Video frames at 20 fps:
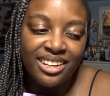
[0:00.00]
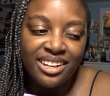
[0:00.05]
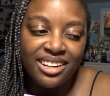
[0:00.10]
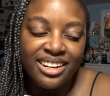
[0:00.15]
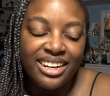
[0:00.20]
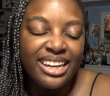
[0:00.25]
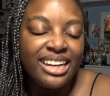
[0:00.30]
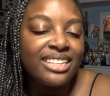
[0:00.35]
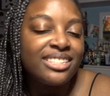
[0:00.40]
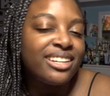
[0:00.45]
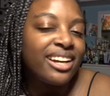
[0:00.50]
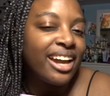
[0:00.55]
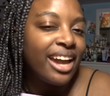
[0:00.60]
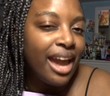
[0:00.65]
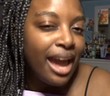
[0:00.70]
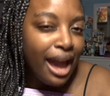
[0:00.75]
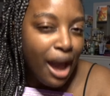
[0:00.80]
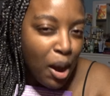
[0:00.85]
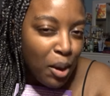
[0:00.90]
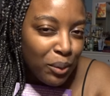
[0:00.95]
Nick is a
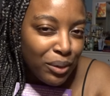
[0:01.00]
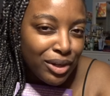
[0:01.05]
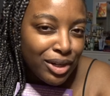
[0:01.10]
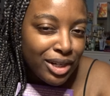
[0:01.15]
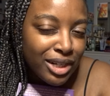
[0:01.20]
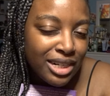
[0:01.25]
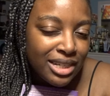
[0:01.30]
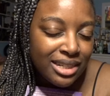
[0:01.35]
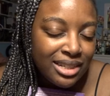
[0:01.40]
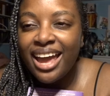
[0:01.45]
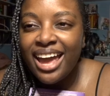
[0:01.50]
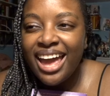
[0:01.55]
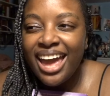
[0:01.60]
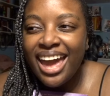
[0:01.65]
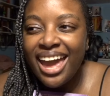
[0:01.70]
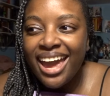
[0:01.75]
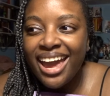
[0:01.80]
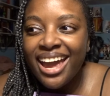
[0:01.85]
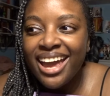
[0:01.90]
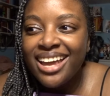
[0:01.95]
coward.
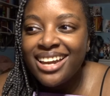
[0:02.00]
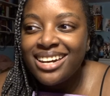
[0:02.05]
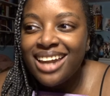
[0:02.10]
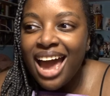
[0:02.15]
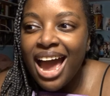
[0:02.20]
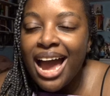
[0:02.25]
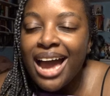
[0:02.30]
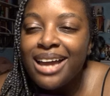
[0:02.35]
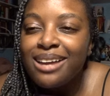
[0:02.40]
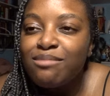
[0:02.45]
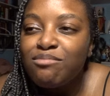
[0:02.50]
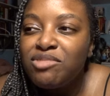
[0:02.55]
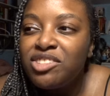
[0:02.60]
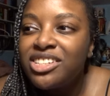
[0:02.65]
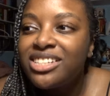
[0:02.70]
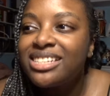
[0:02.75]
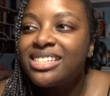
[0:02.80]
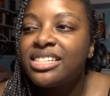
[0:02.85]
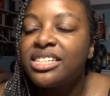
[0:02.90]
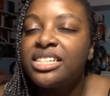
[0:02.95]
And I'm
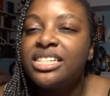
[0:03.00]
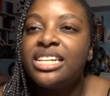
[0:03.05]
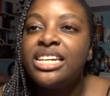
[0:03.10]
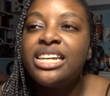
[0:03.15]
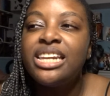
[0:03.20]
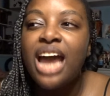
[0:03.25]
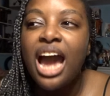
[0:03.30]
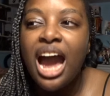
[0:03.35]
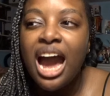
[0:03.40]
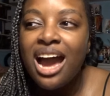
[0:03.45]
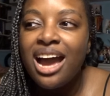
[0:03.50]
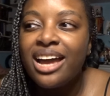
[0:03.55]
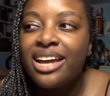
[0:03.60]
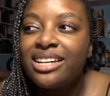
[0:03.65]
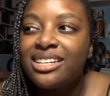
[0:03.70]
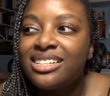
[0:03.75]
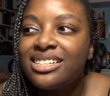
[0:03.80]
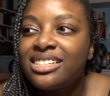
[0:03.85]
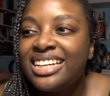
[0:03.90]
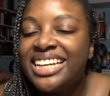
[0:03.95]
just not
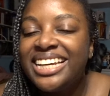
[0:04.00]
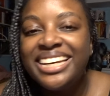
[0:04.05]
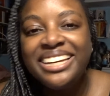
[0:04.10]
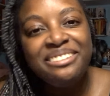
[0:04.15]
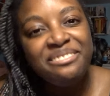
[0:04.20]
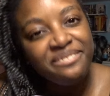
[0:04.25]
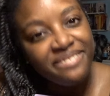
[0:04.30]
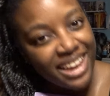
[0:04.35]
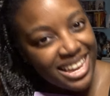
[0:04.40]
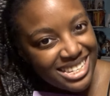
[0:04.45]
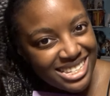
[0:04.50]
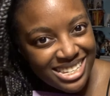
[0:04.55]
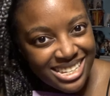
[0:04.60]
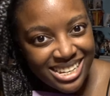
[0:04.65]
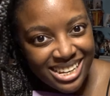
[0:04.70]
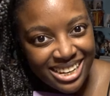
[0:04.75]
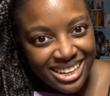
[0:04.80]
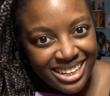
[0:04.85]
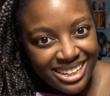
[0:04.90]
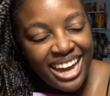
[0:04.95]

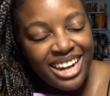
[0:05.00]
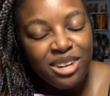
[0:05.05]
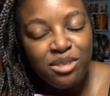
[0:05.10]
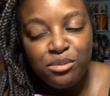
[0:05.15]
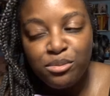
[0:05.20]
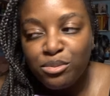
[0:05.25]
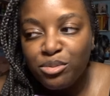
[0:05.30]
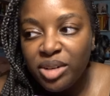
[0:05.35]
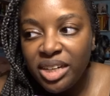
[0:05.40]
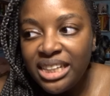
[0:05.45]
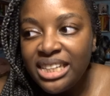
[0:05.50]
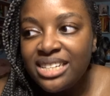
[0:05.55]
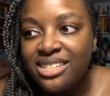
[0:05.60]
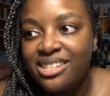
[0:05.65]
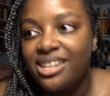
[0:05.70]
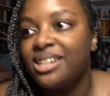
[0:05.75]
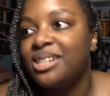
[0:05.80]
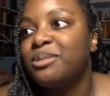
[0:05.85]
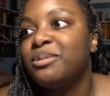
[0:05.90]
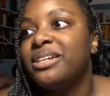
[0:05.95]
invested. And it really
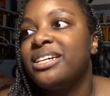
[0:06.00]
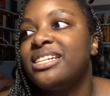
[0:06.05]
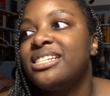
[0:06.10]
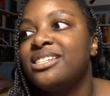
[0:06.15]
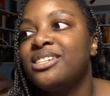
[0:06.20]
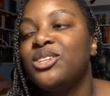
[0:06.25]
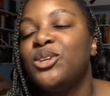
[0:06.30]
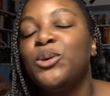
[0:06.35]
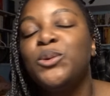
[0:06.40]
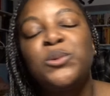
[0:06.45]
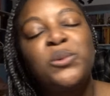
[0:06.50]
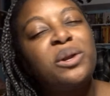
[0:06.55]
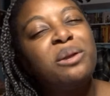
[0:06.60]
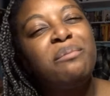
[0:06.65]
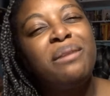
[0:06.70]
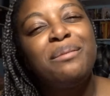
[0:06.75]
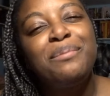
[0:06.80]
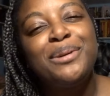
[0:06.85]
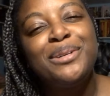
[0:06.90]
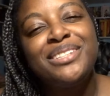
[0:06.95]
sucks because this was one of
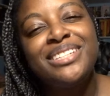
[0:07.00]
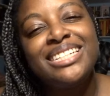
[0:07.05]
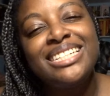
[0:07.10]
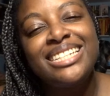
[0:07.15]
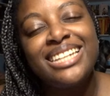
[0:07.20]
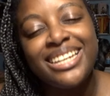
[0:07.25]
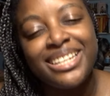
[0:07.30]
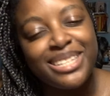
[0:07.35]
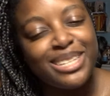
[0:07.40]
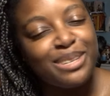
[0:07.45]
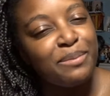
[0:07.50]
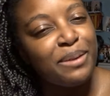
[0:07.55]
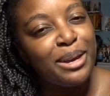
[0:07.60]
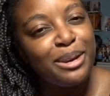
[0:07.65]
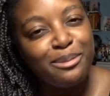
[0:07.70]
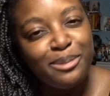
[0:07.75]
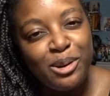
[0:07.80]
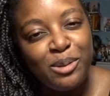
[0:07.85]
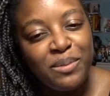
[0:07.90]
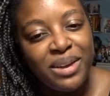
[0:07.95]
my most
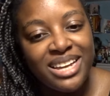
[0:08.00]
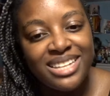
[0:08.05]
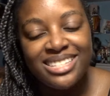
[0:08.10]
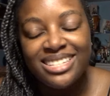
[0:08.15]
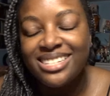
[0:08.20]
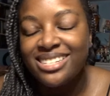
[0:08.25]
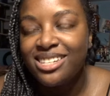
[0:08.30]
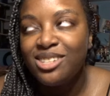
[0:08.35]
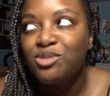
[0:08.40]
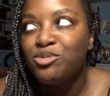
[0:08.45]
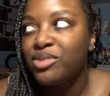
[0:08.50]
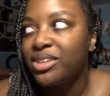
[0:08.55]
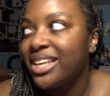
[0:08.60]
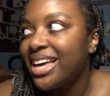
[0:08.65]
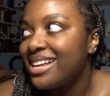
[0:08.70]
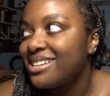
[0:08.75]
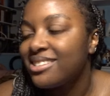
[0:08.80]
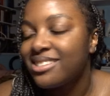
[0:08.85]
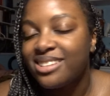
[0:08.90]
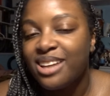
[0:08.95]
anticipated romances. This really
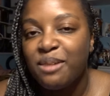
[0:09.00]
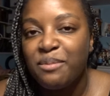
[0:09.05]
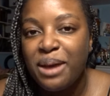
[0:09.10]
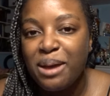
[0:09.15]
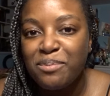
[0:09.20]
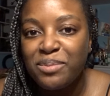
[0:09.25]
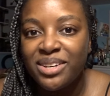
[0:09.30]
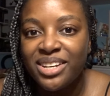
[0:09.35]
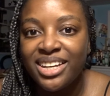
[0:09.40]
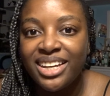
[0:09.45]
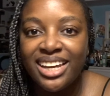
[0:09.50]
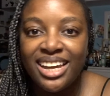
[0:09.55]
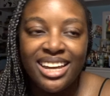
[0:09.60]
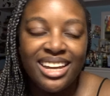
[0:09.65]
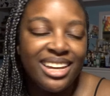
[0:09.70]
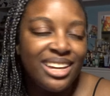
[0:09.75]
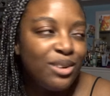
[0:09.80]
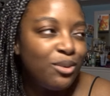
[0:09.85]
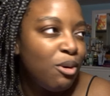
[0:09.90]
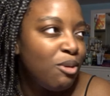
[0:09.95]
has to stop happening.
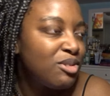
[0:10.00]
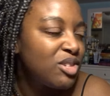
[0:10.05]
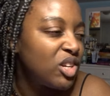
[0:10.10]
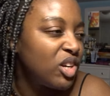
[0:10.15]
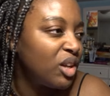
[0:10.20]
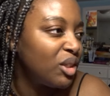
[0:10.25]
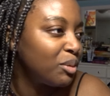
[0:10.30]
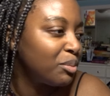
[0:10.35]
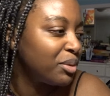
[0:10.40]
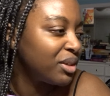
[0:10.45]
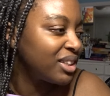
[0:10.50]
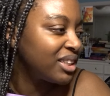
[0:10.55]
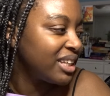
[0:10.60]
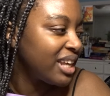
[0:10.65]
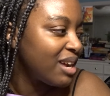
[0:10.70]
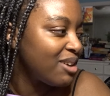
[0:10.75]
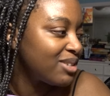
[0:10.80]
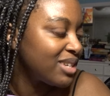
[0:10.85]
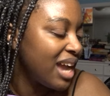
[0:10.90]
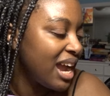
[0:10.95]
What was another book that
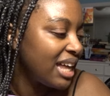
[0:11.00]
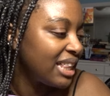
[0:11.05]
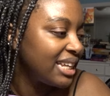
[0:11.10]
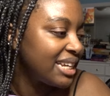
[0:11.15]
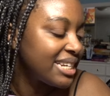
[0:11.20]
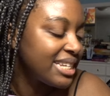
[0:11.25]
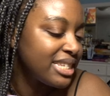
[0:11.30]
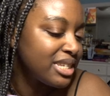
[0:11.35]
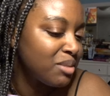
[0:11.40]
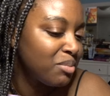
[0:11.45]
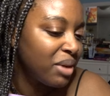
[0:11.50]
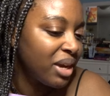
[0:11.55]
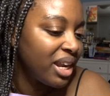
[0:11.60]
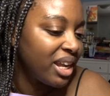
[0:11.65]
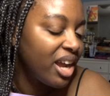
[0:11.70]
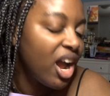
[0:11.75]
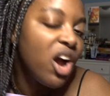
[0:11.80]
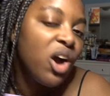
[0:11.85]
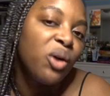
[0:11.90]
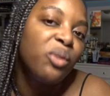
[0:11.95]
I was highly
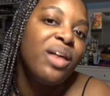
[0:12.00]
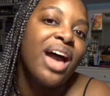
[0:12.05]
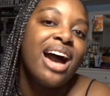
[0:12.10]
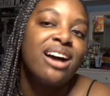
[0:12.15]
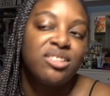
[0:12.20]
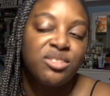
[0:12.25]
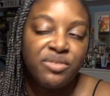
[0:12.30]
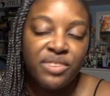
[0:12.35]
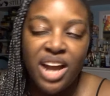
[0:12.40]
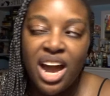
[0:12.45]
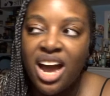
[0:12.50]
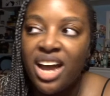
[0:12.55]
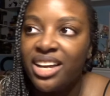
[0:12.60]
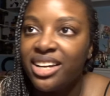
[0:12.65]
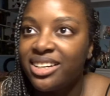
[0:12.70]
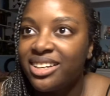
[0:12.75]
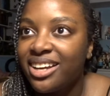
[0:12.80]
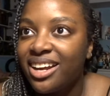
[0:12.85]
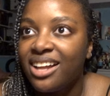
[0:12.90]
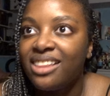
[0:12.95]
anticipating? Oh, The House of
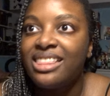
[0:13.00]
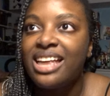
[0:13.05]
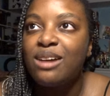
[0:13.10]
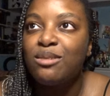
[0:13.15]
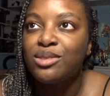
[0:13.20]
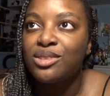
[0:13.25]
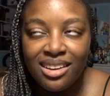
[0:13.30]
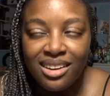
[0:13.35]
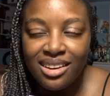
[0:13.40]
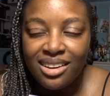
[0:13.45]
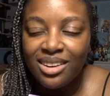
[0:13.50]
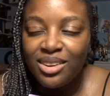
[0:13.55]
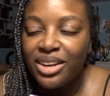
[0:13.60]
Cotton. Yeah, that was.